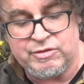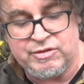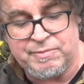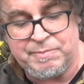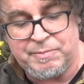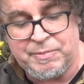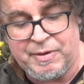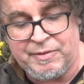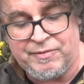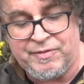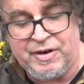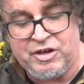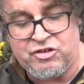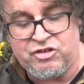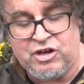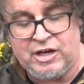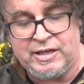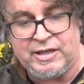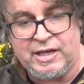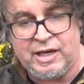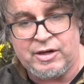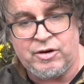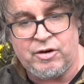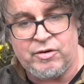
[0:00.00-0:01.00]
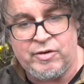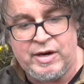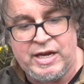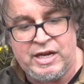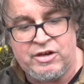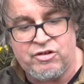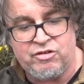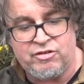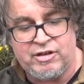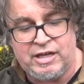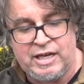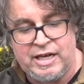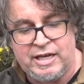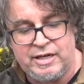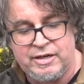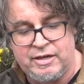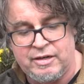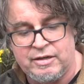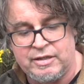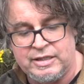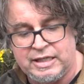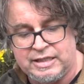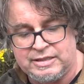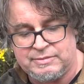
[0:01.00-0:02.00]
was a fresh egg that another hen just laid
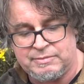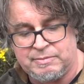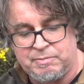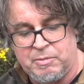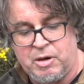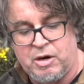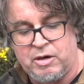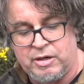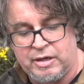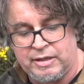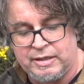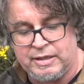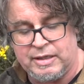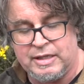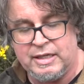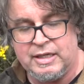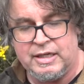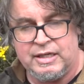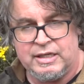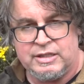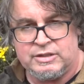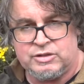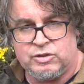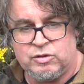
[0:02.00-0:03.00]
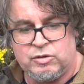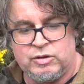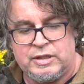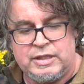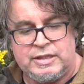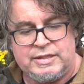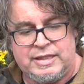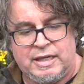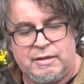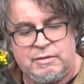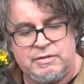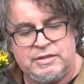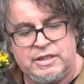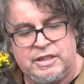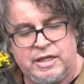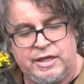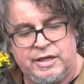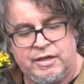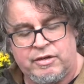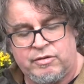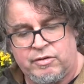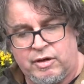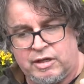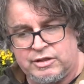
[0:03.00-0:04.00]
there that morning. So that was a
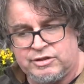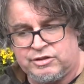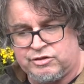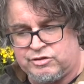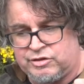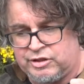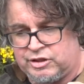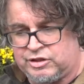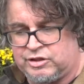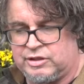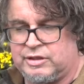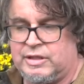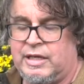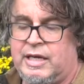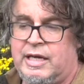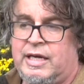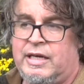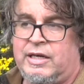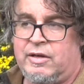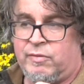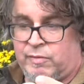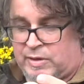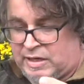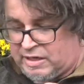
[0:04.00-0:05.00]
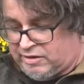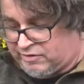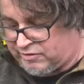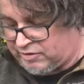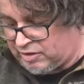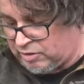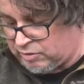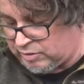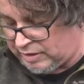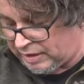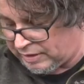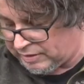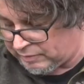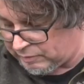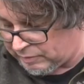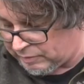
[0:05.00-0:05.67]
kind of cross tradition. Now we'd still do that